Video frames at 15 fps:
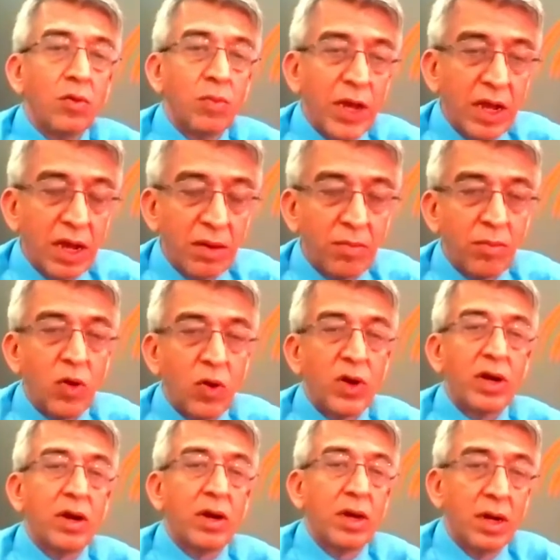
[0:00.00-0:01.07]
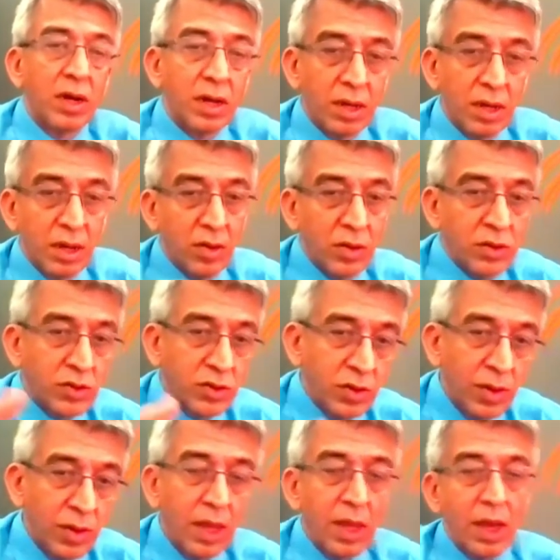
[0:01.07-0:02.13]
to become more uh,
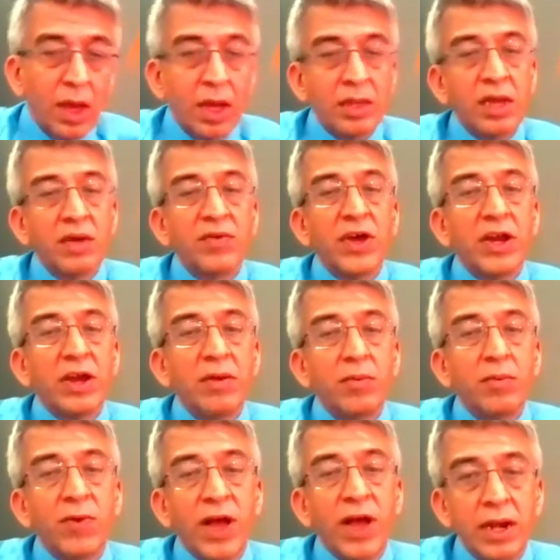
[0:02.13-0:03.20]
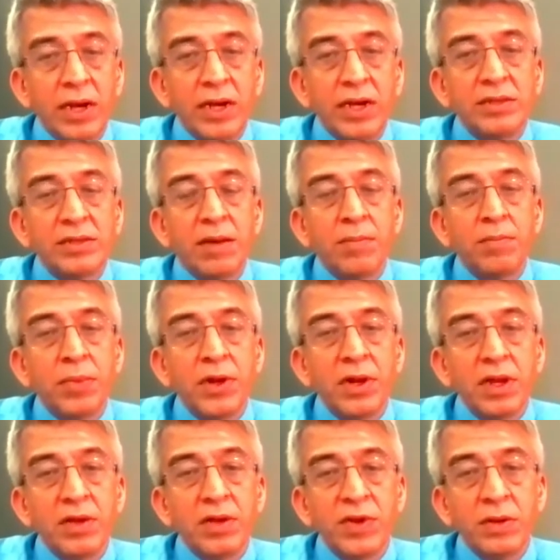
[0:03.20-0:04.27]
also. I think a very valid
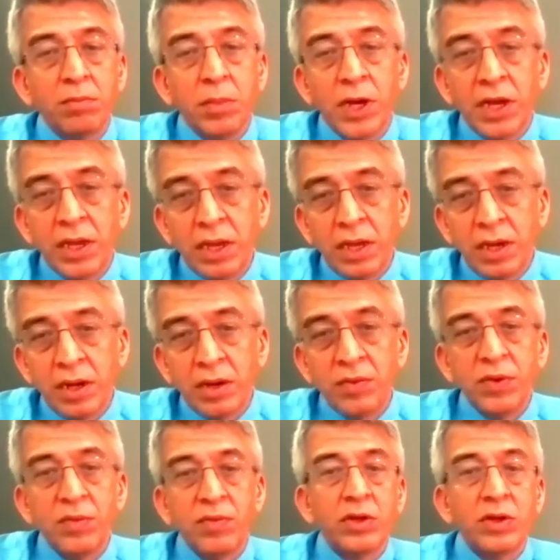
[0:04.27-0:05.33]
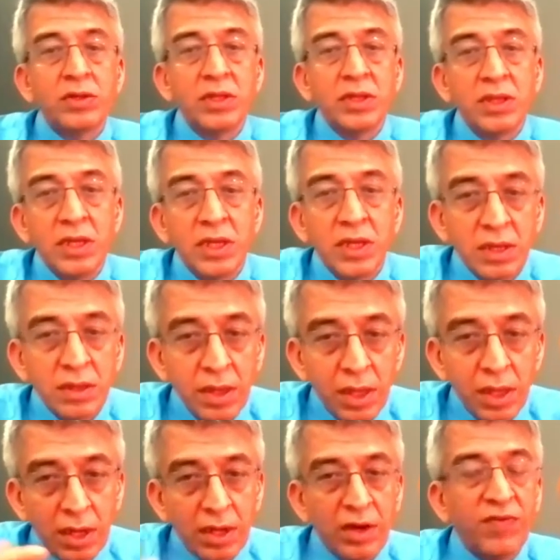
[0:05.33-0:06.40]
example given by Ravi was in the
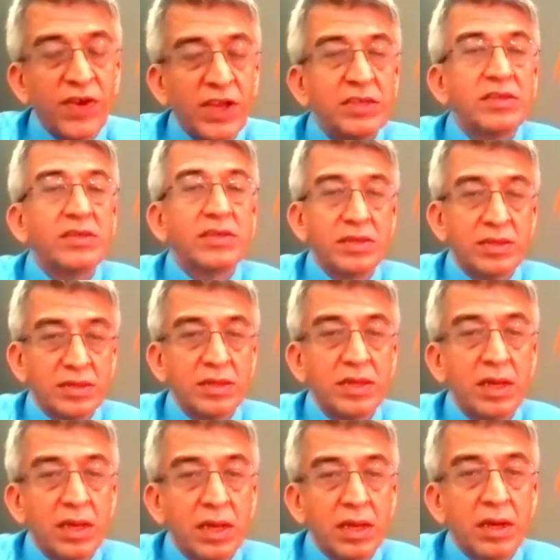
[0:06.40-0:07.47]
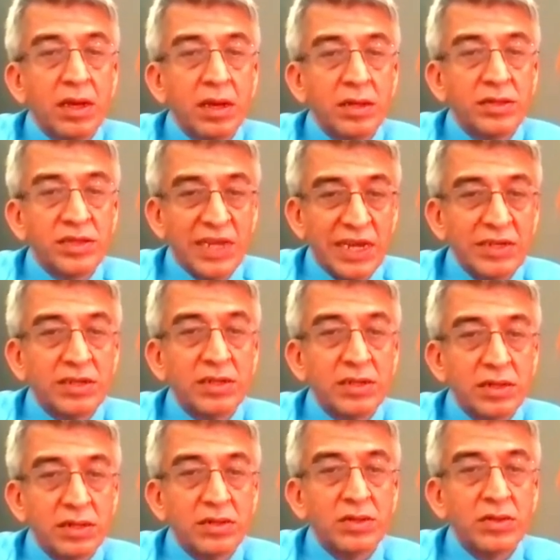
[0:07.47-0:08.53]
defense uh,
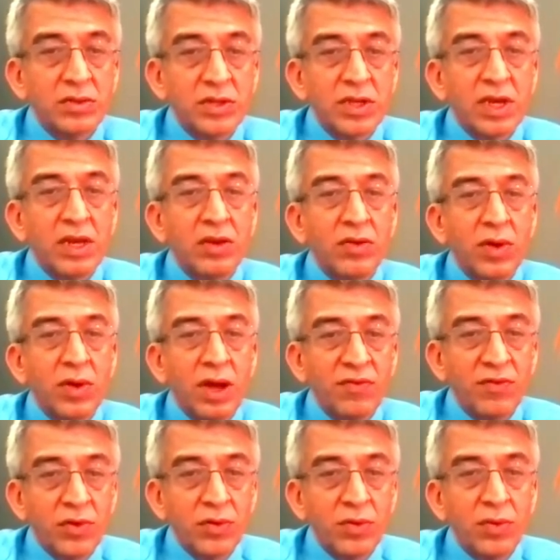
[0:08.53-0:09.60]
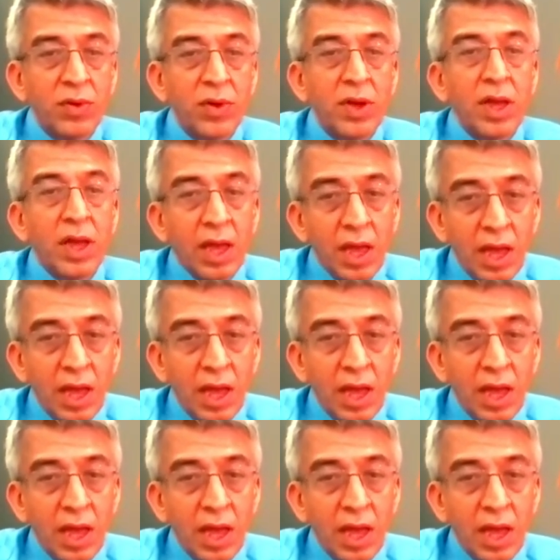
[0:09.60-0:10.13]
sector. So there you have to